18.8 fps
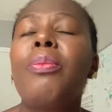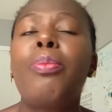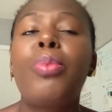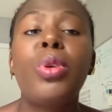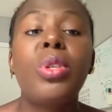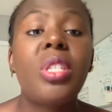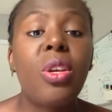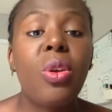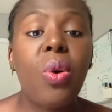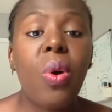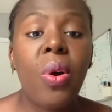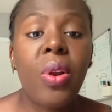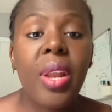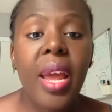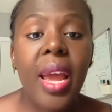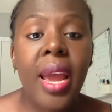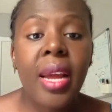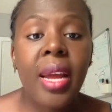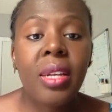putting you
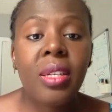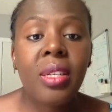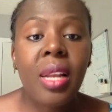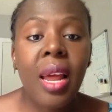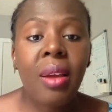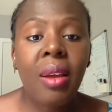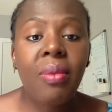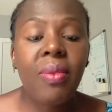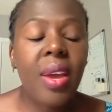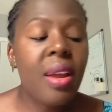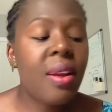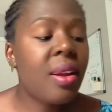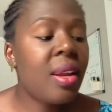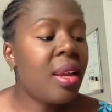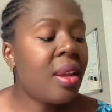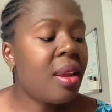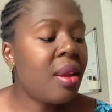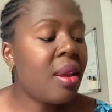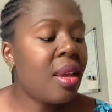on edge. Like
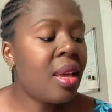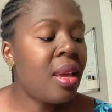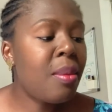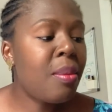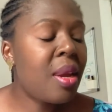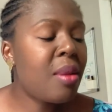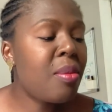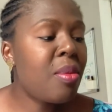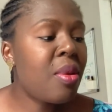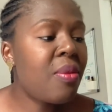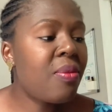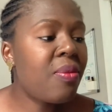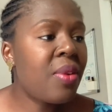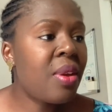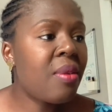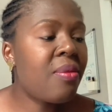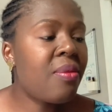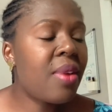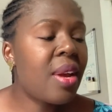he made me
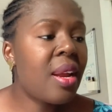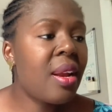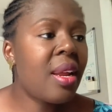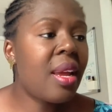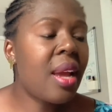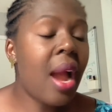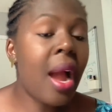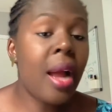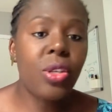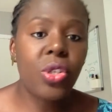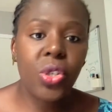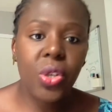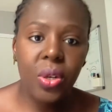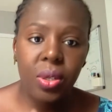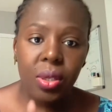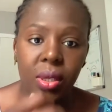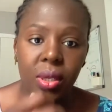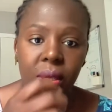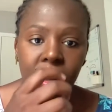feel very
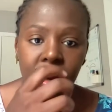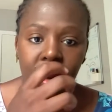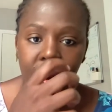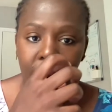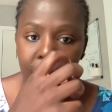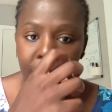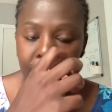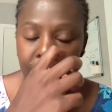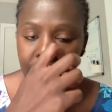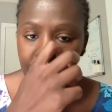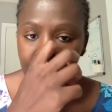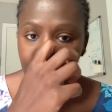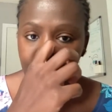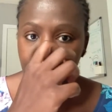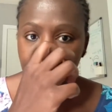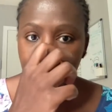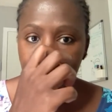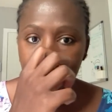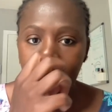anxious,
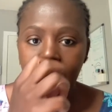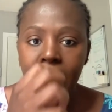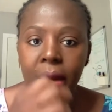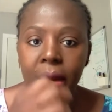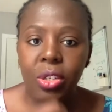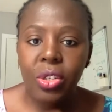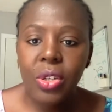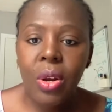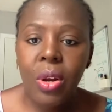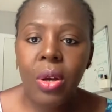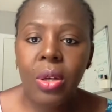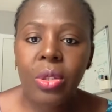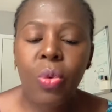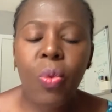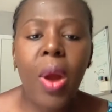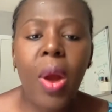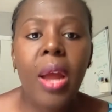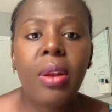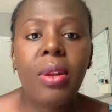very
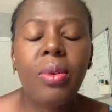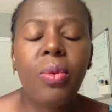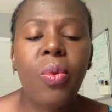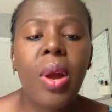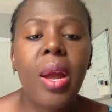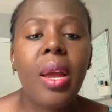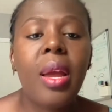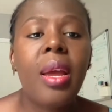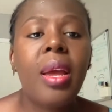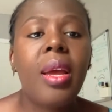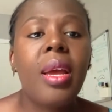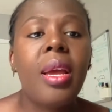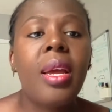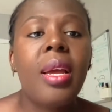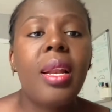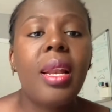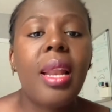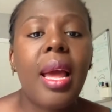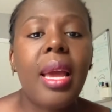anxious. Why,
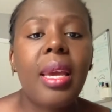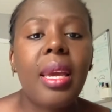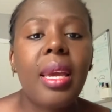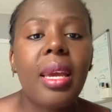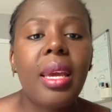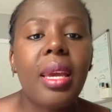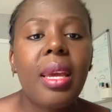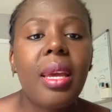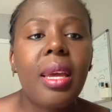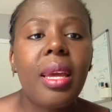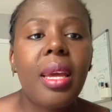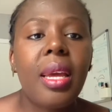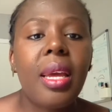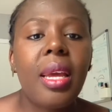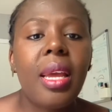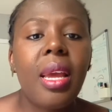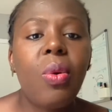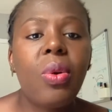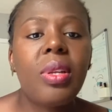like
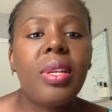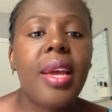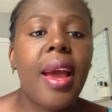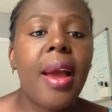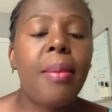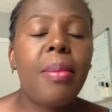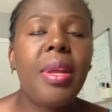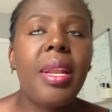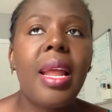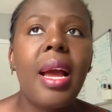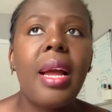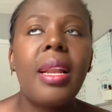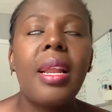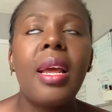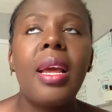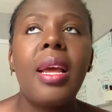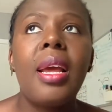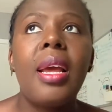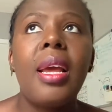he would tell me that